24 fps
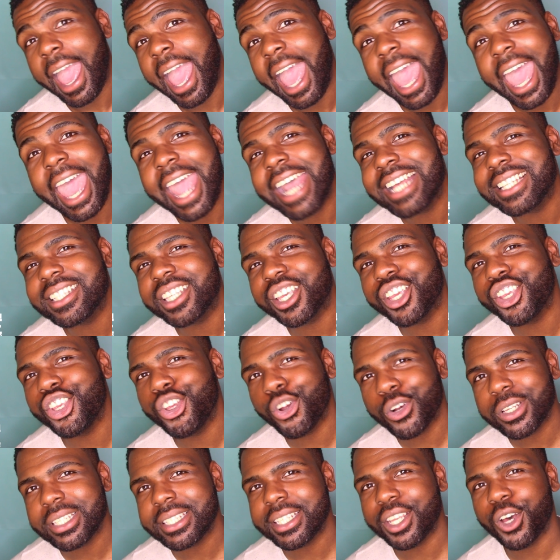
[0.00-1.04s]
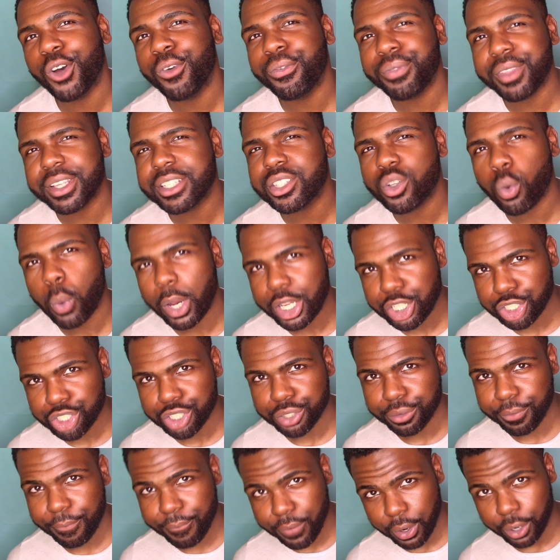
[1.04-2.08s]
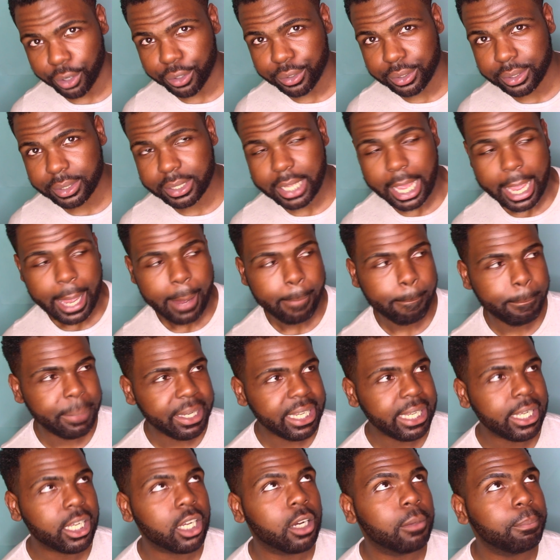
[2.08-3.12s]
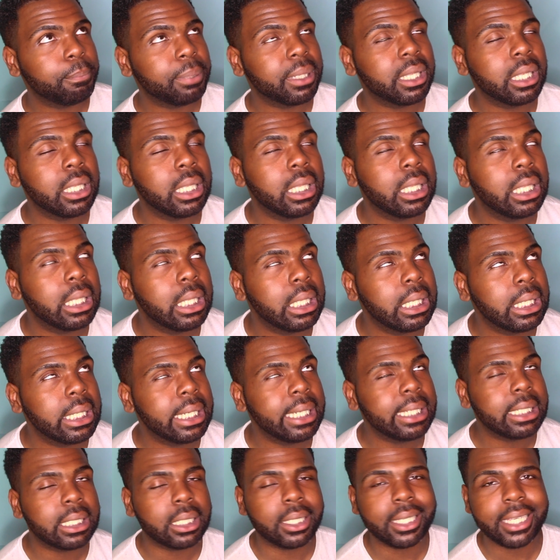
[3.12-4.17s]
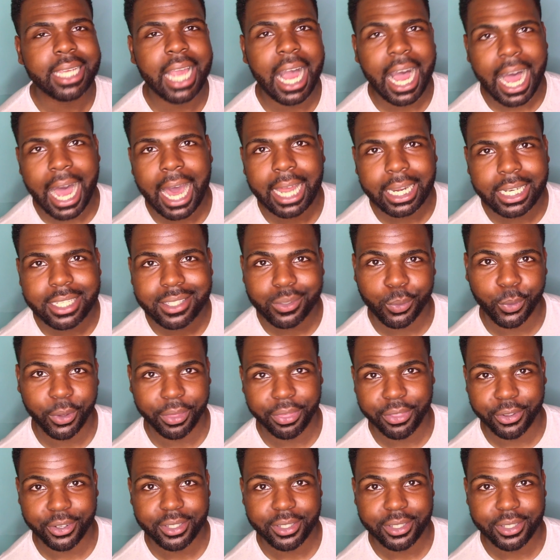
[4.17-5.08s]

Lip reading: Ask yourself this question first. Be completely honest with